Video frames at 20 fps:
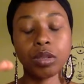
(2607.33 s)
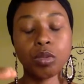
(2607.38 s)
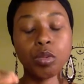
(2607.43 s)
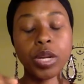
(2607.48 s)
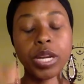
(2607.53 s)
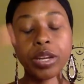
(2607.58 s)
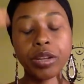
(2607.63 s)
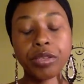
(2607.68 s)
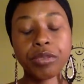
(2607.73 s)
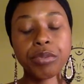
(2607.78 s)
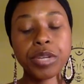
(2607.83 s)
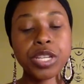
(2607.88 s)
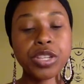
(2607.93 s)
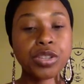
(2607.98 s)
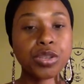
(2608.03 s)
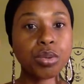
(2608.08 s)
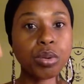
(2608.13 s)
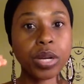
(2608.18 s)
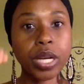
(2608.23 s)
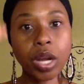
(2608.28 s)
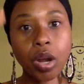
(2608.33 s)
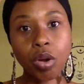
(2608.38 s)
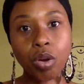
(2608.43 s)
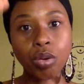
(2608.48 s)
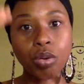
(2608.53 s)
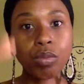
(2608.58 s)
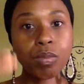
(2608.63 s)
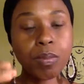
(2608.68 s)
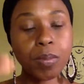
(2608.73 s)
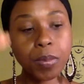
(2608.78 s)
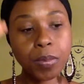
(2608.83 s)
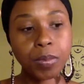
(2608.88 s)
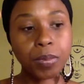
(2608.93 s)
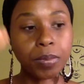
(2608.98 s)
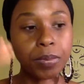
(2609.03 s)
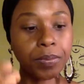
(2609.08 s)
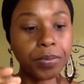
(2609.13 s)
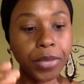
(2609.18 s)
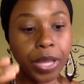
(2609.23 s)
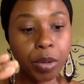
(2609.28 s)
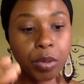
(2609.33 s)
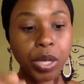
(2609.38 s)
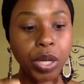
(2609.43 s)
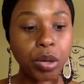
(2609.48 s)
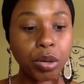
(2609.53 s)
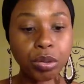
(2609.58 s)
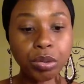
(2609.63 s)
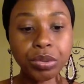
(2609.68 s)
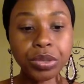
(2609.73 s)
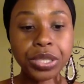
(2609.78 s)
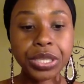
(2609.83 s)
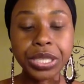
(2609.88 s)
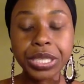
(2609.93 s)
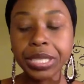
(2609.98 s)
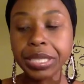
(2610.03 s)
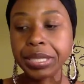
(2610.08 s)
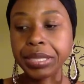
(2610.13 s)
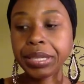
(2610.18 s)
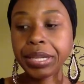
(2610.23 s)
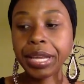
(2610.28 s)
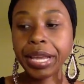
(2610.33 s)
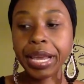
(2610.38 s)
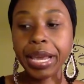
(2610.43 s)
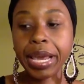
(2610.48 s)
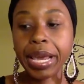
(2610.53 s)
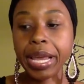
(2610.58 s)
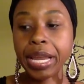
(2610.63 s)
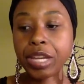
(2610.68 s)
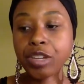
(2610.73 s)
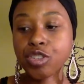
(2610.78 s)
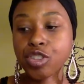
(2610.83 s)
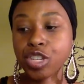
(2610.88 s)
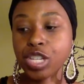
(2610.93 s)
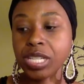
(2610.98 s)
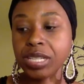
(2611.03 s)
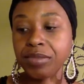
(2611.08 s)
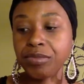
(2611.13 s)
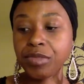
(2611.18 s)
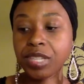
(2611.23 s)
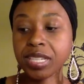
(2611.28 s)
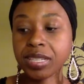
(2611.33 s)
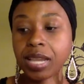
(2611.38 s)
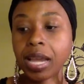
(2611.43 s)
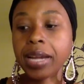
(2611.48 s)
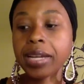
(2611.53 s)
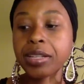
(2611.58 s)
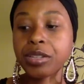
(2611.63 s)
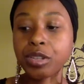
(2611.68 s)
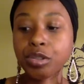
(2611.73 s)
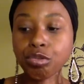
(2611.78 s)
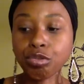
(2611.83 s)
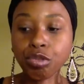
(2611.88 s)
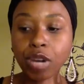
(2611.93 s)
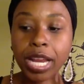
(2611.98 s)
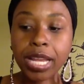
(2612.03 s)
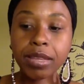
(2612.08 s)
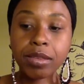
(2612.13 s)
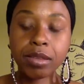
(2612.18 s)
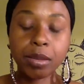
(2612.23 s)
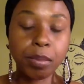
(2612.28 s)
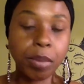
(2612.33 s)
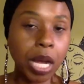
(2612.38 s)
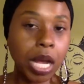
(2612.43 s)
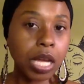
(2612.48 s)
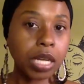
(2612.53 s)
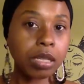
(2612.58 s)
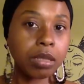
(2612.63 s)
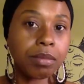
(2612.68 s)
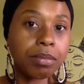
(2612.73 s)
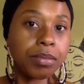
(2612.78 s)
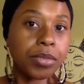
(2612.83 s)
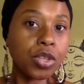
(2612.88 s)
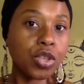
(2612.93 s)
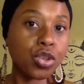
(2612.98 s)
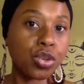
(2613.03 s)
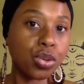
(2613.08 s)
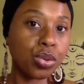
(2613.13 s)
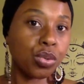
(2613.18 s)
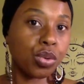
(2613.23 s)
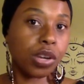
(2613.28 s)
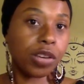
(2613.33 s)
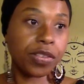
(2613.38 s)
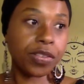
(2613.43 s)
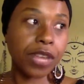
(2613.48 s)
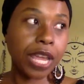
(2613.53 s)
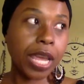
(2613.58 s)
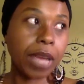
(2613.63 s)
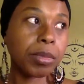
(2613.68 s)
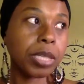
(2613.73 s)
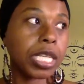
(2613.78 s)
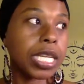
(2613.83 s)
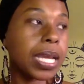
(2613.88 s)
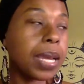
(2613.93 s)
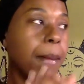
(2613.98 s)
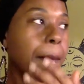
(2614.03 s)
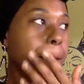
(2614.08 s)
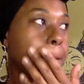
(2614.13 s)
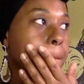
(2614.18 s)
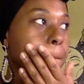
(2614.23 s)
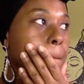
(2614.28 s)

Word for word: we had a three-story home that we owned. And she decided to rent the bottom to a family.